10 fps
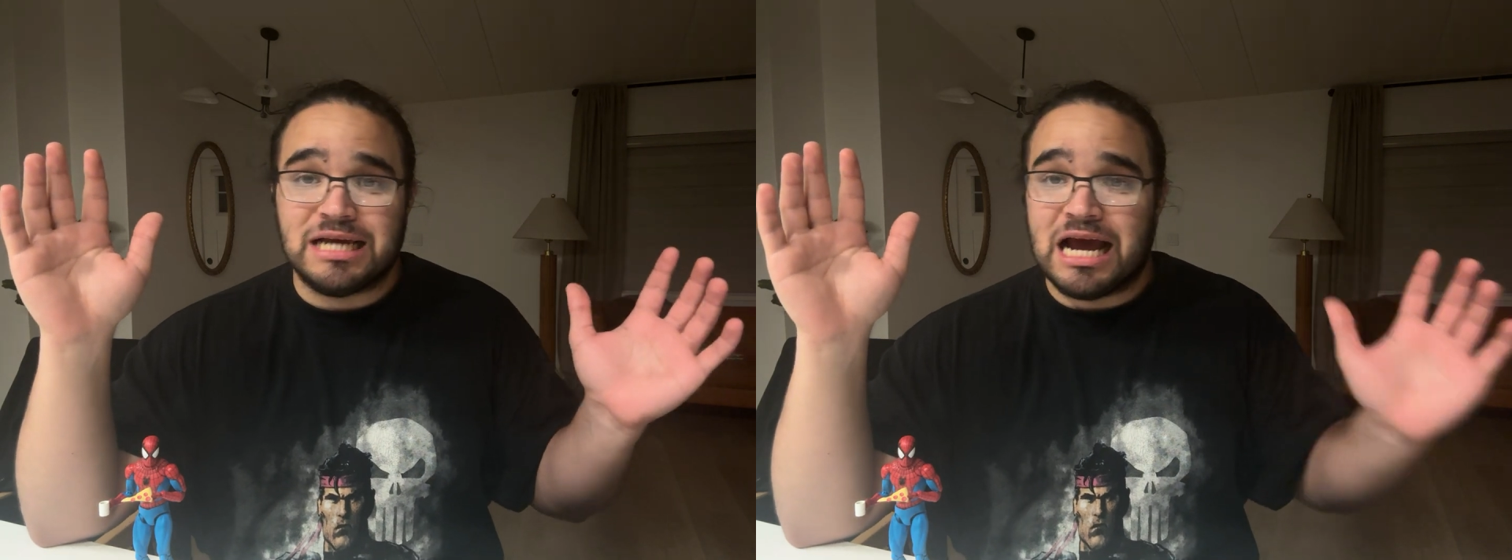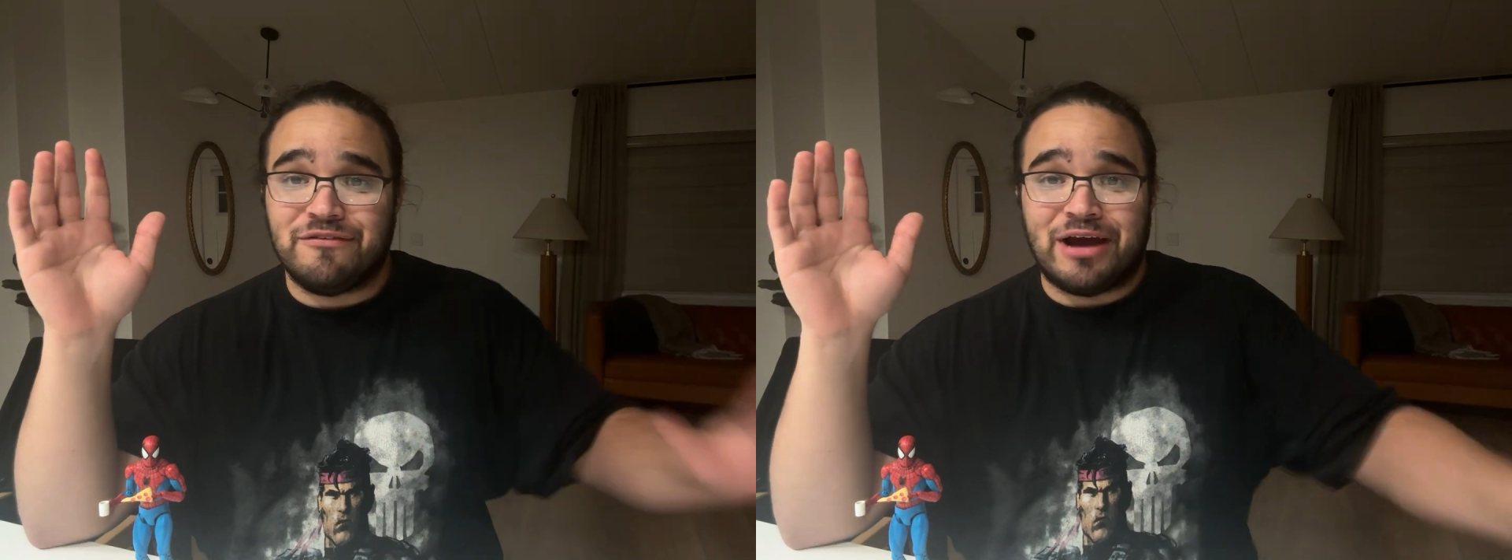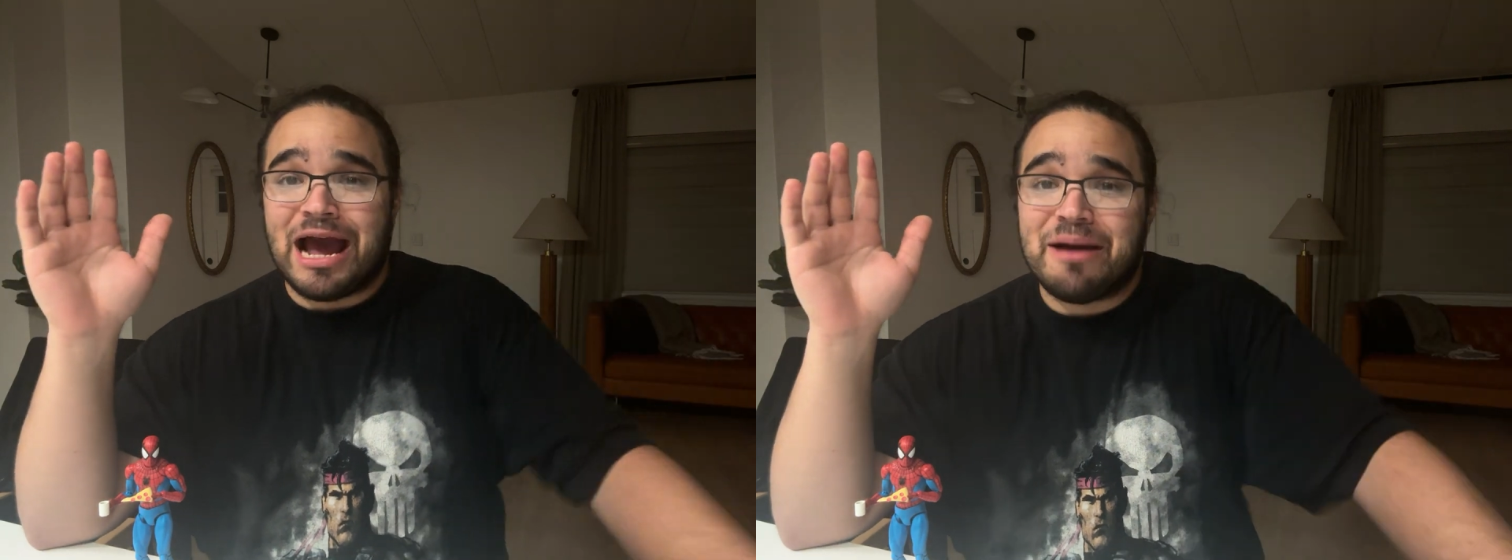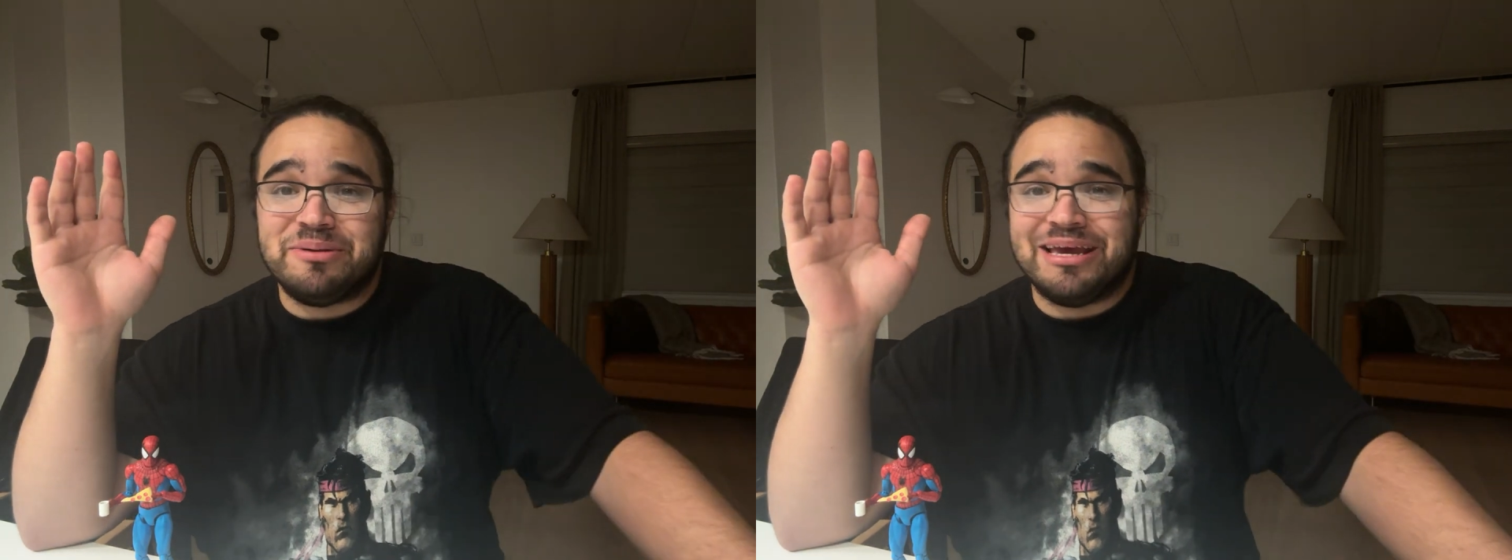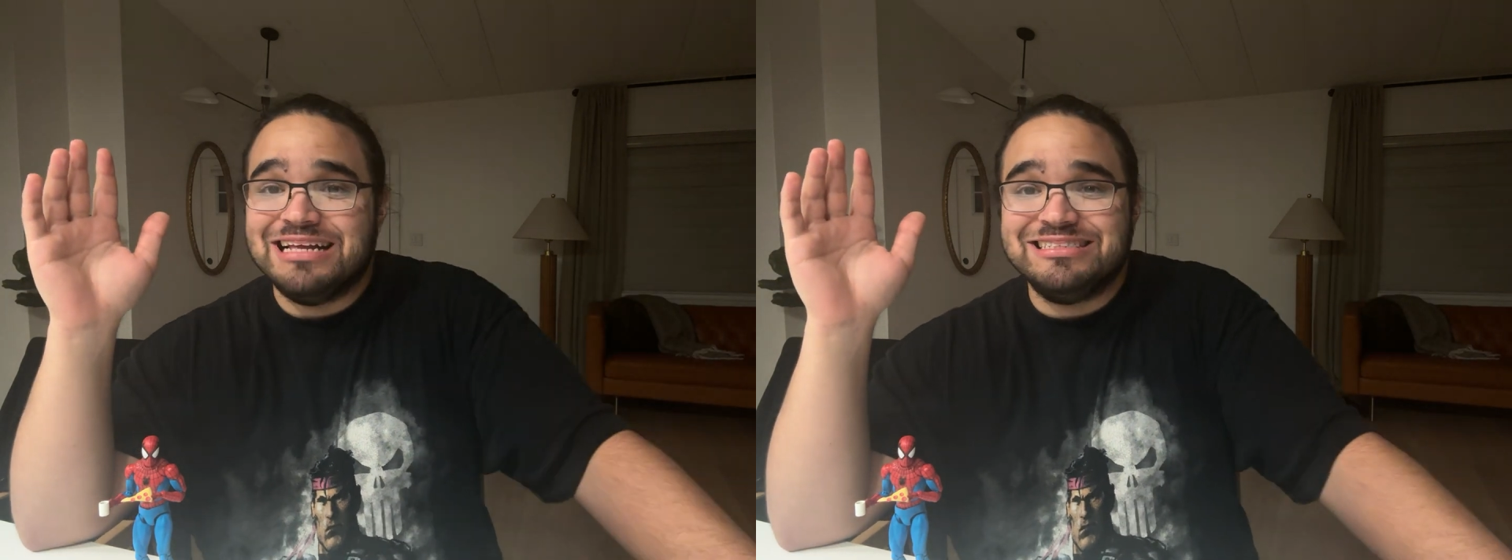to have a
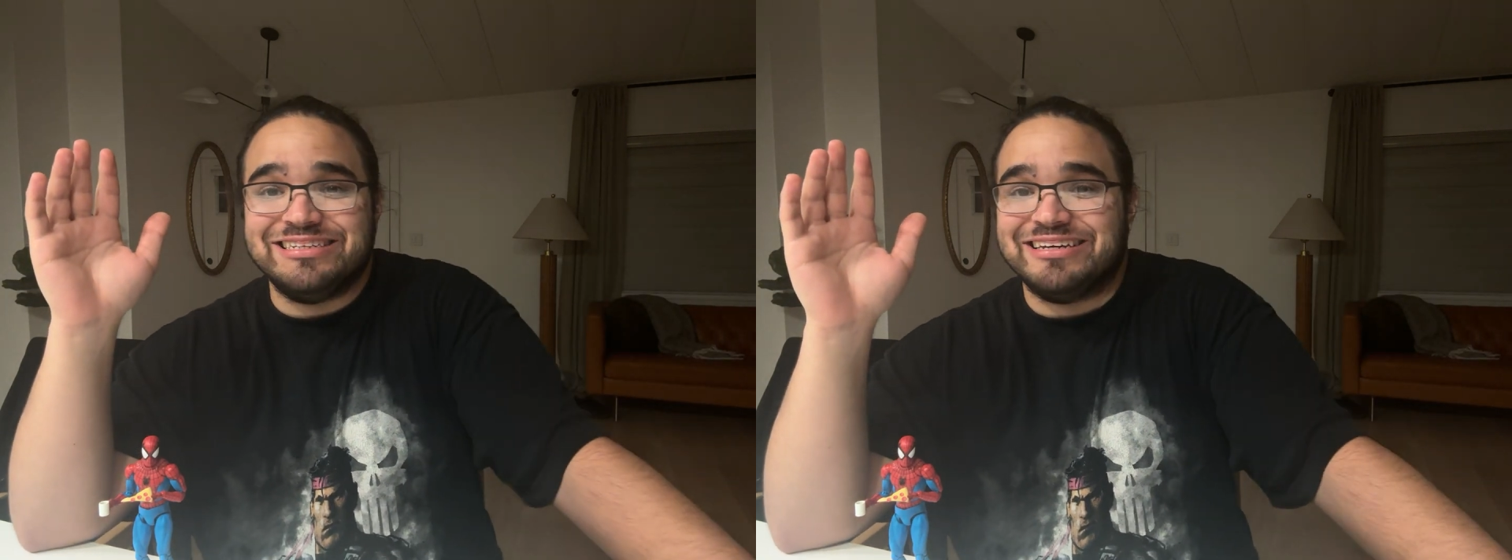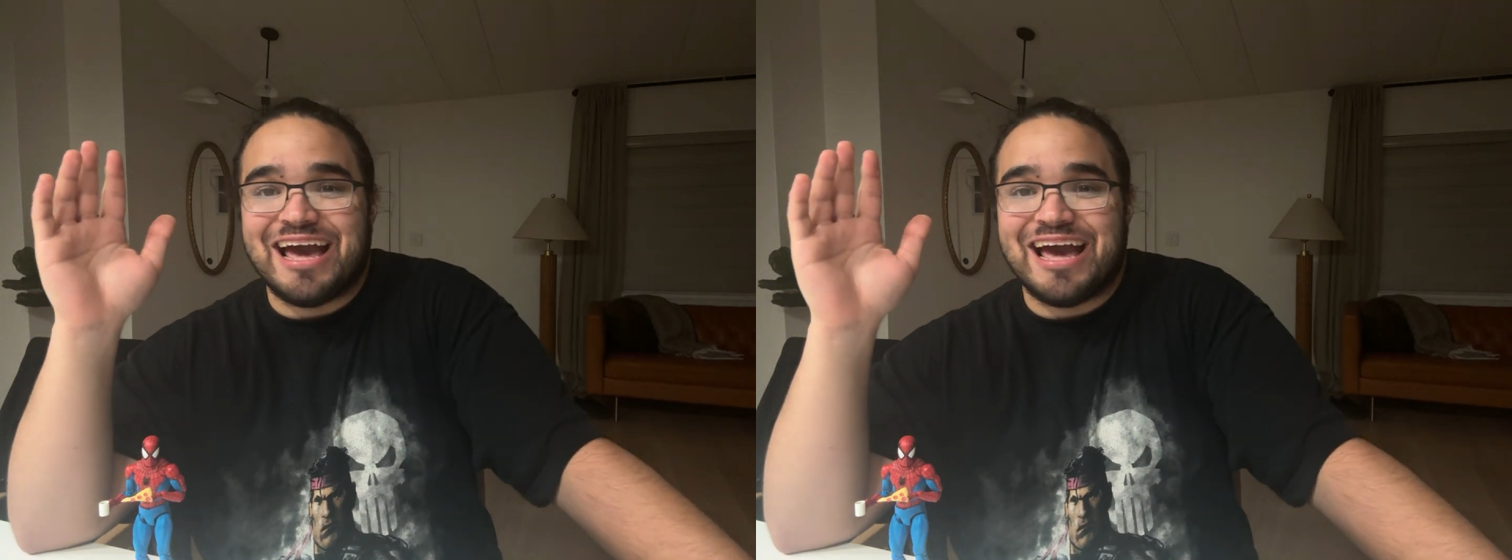happy ending,